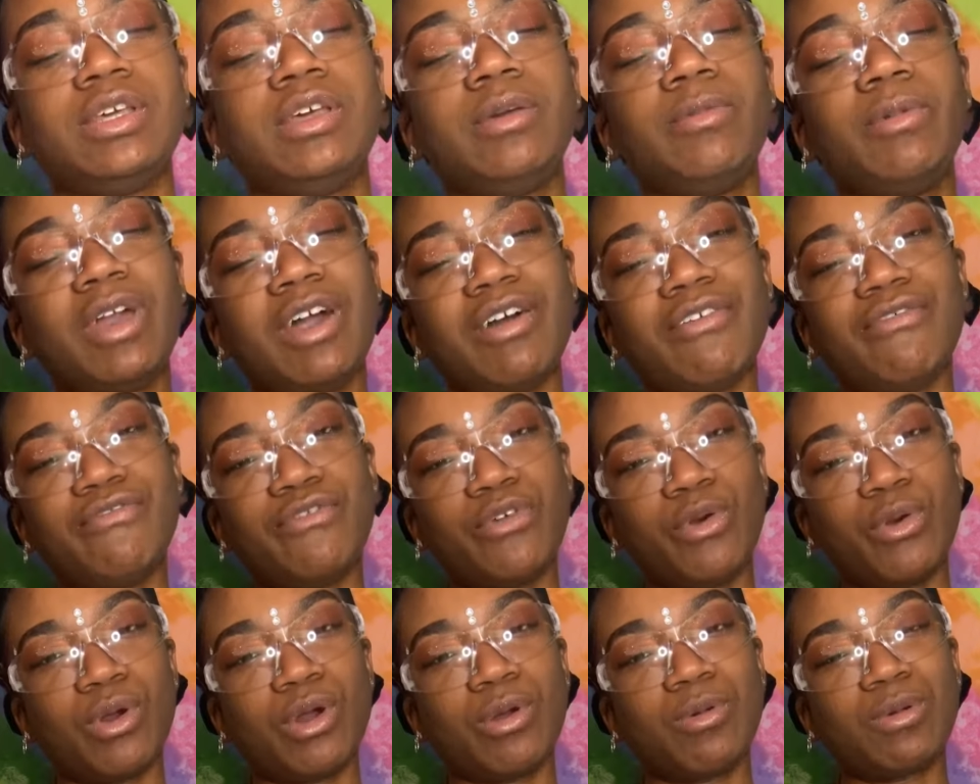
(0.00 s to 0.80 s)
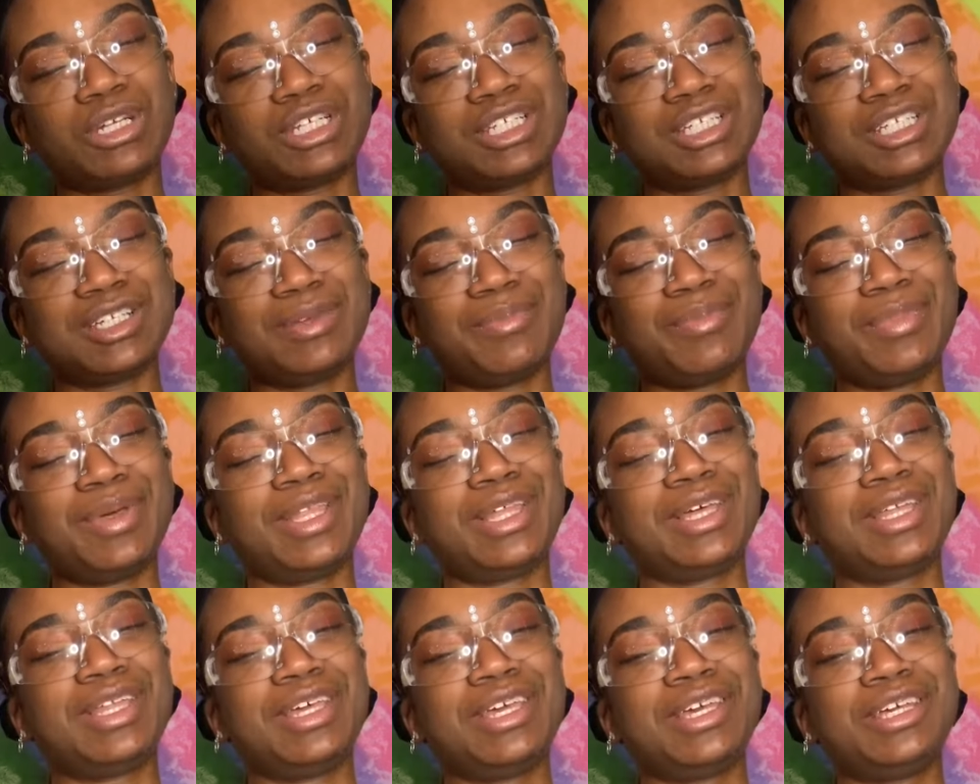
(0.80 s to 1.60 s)
We have four, which is
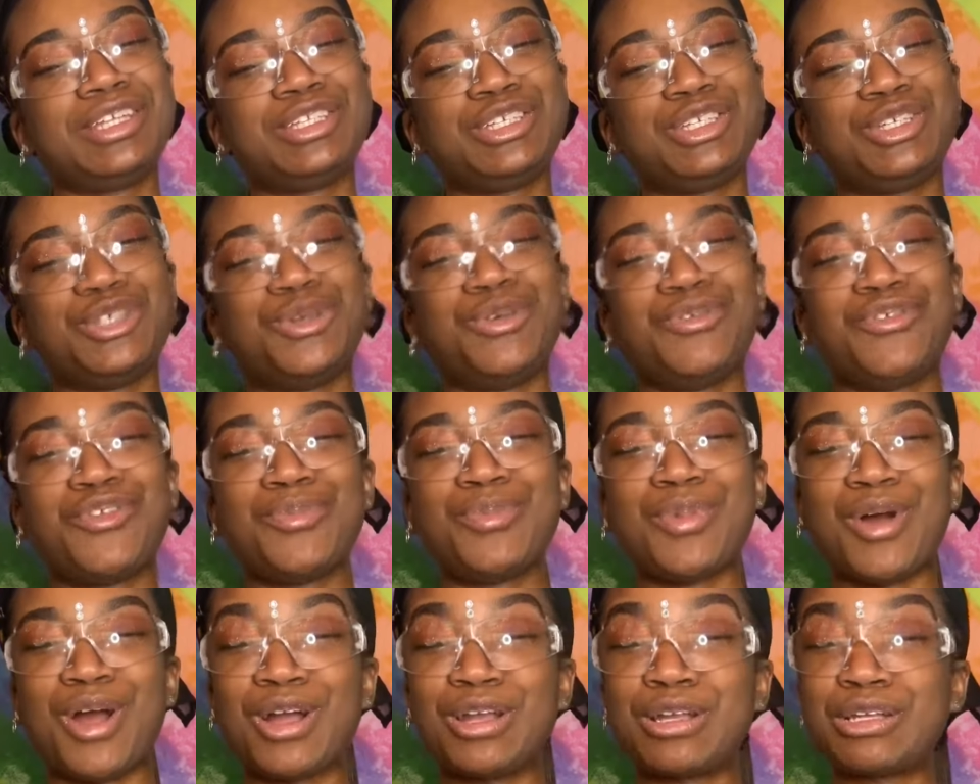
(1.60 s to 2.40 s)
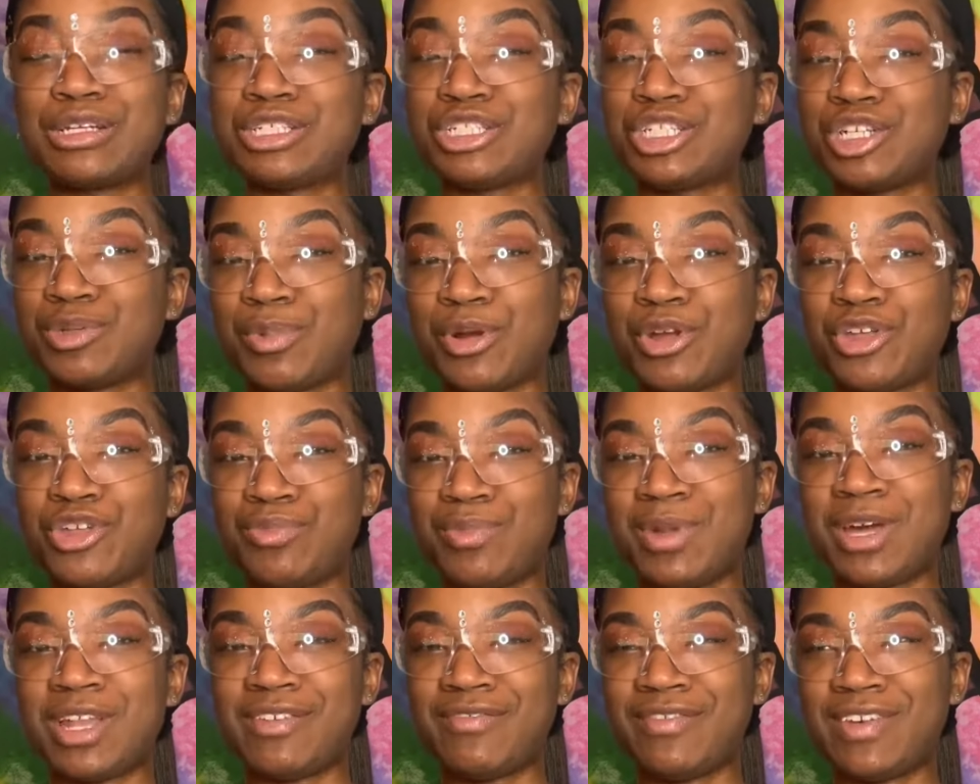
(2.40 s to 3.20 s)
ability, and two for partnership. Are you
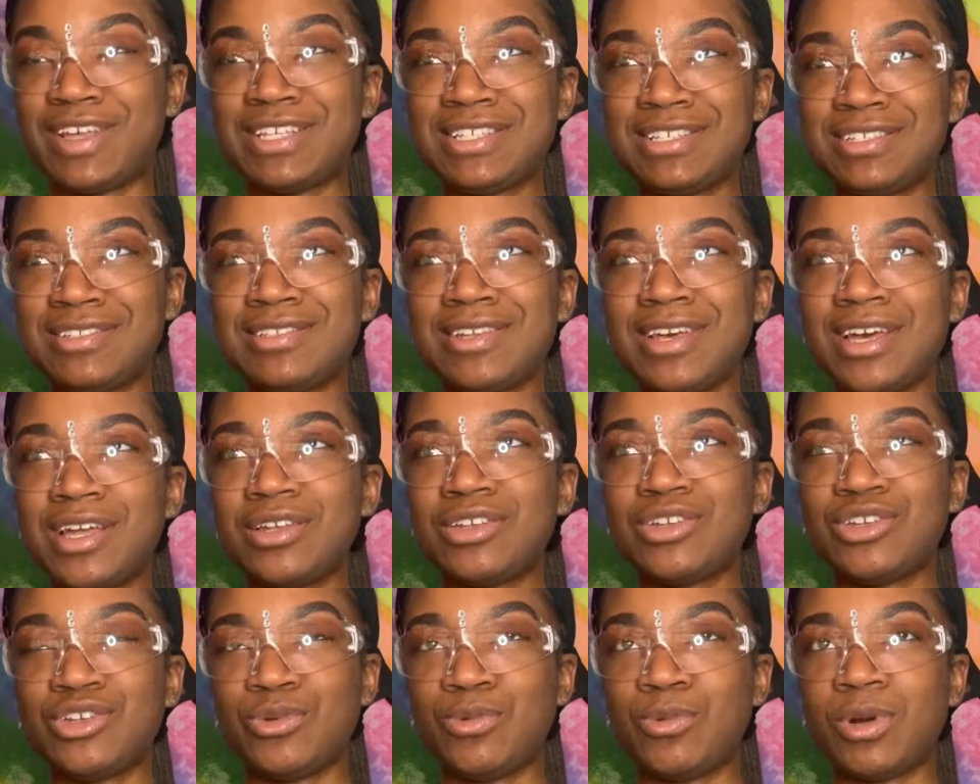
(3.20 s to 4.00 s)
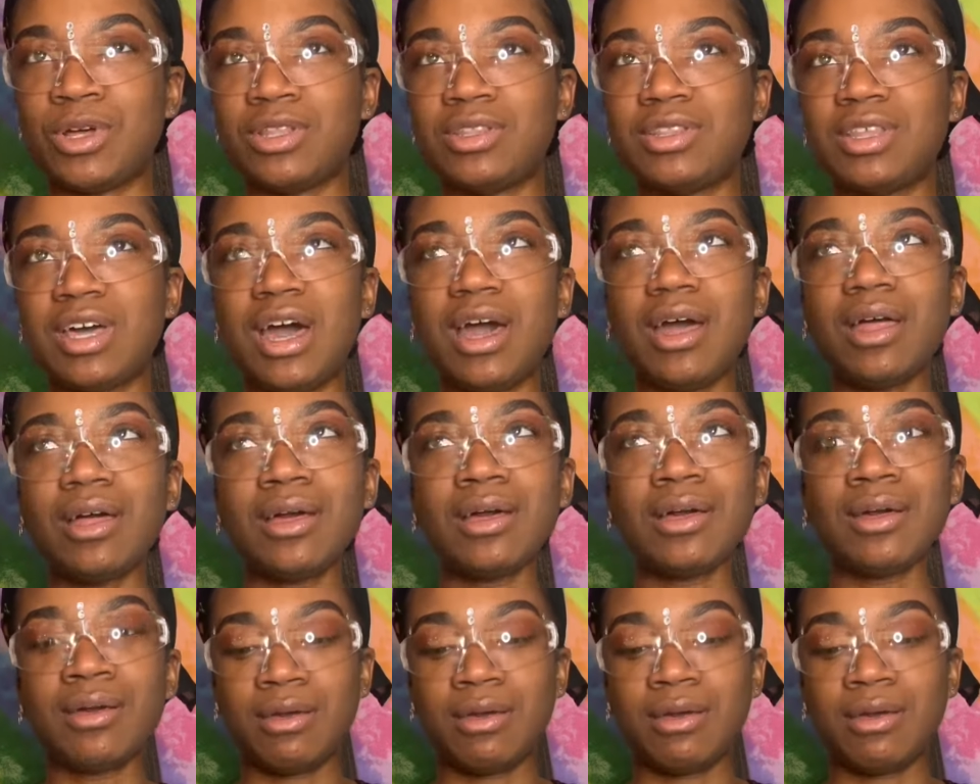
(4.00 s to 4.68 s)
manifesting that? Do you want that?